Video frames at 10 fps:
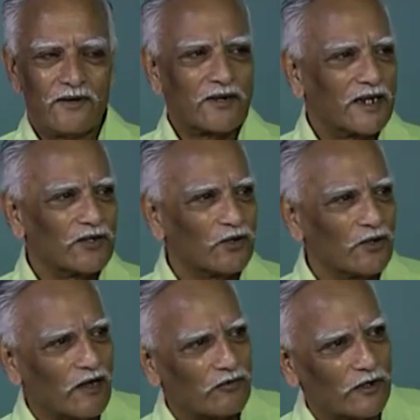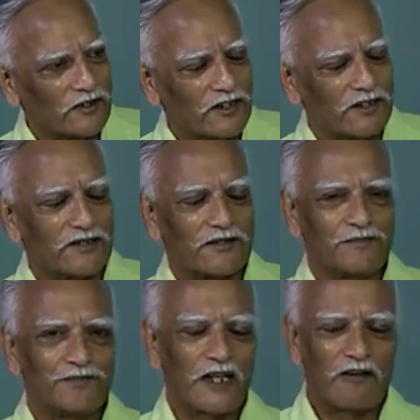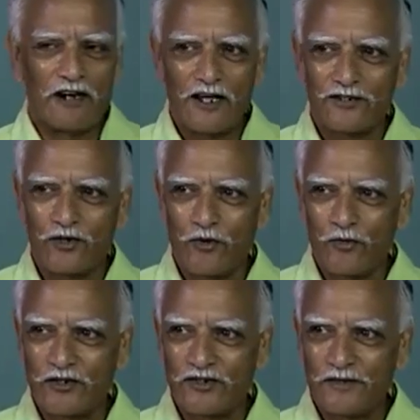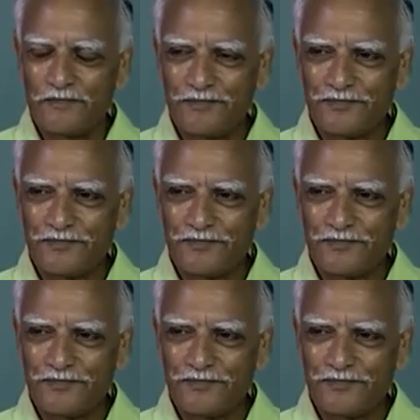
Okay, you do not have questions, I will ask you a question.